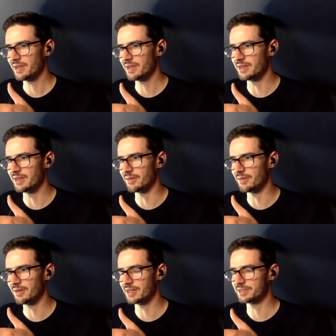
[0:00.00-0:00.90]
you
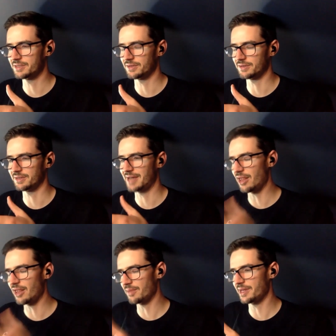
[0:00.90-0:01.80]
know, a certain
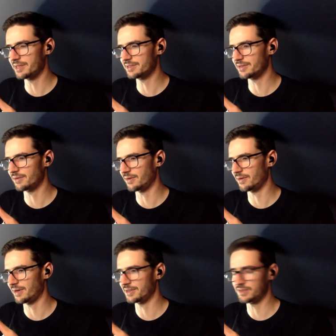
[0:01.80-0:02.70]
element
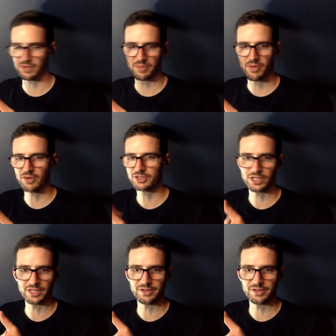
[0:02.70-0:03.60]
or a certain
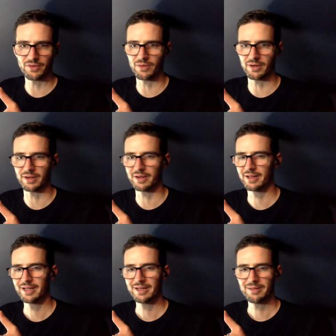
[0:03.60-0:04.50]
emotion or
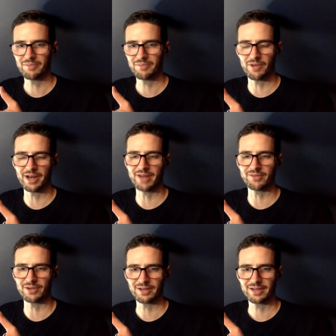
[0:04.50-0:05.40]

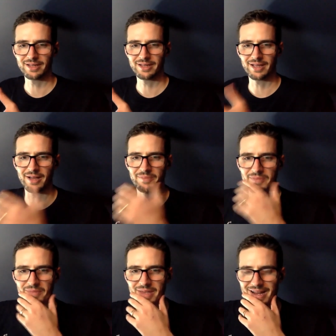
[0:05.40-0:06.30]
whatever.
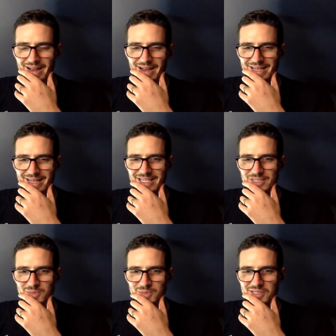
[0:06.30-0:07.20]
And I can't
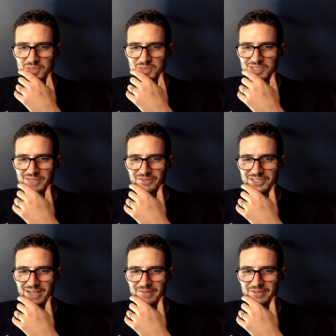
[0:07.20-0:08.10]
speak to
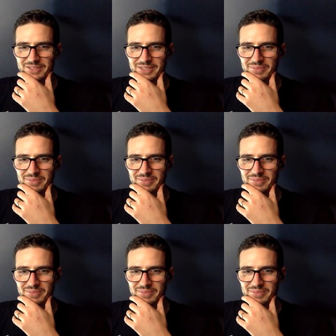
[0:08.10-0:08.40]
specifics, obviously,